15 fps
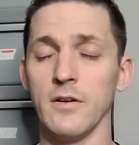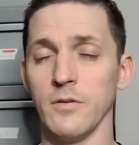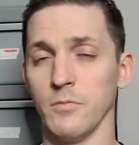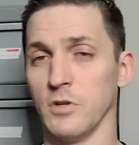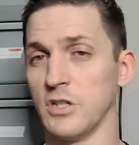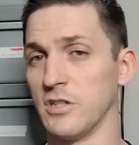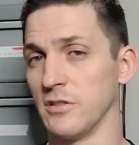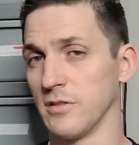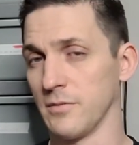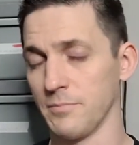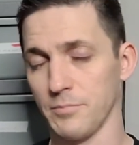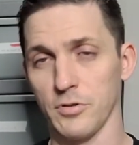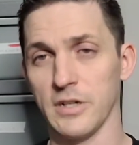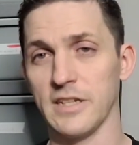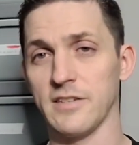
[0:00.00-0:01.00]
which is a
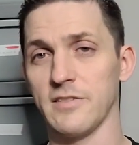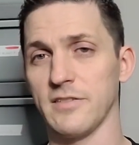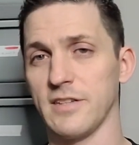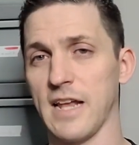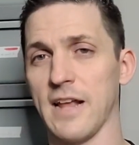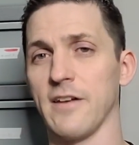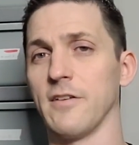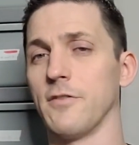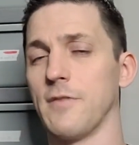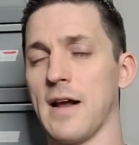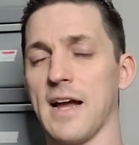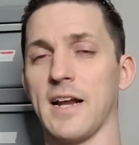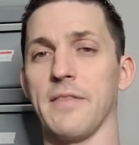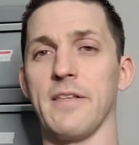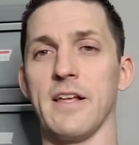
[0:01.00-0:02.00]
pretty standard
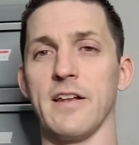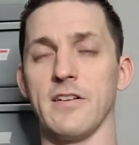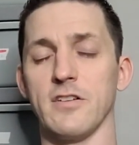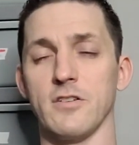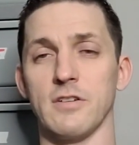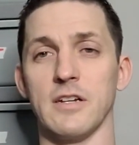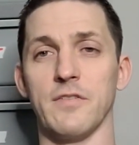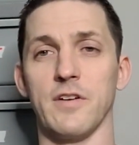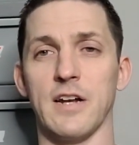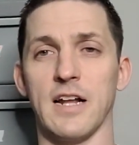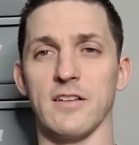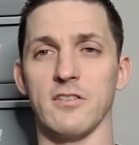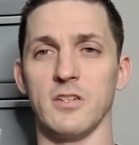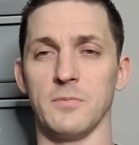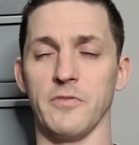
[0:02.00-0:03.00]
rack in the industry if you're
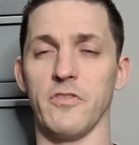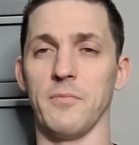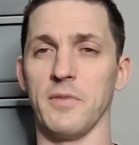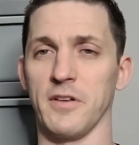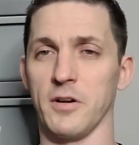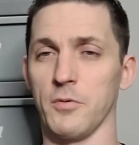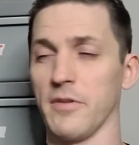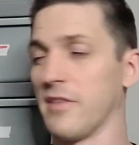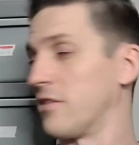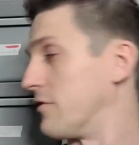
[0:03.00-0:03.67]
not super familiar with it.